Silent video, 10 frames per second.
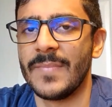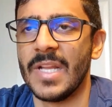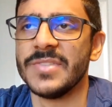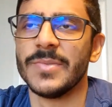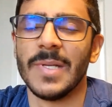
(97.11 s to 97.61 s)

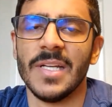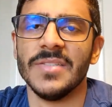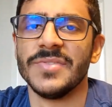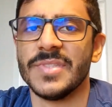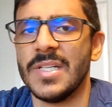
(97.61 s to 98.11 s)
as well
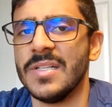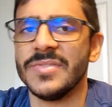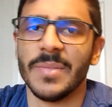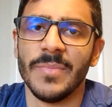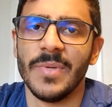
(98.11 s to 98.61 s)
as
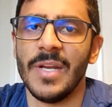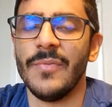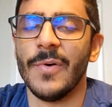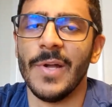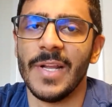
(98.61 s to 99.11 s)
some
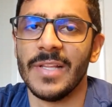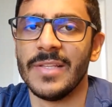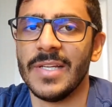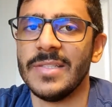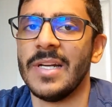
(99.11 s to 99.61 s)
info here and
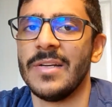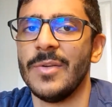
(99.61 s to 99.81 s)
there that